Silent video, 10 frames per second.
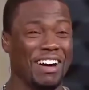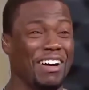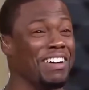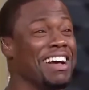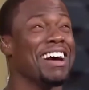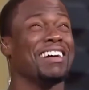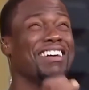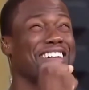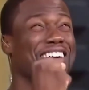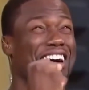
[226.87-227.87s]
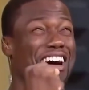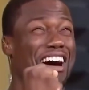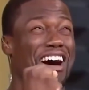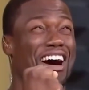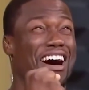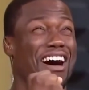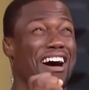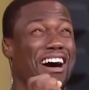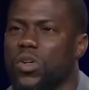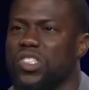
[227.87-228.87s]
Oh, I know that much
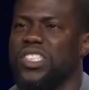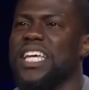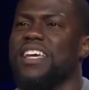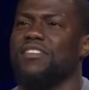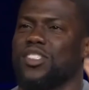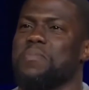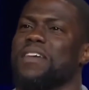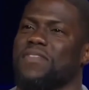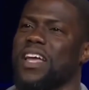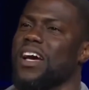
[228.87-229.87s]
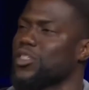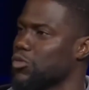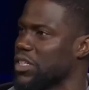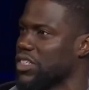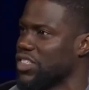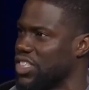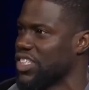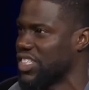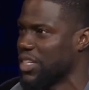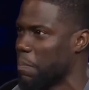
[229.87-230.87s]
what Steve Smith does on a
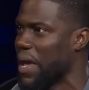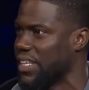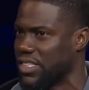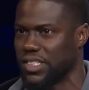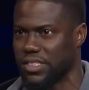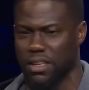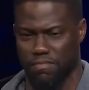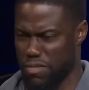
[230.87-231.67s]
consistent basis.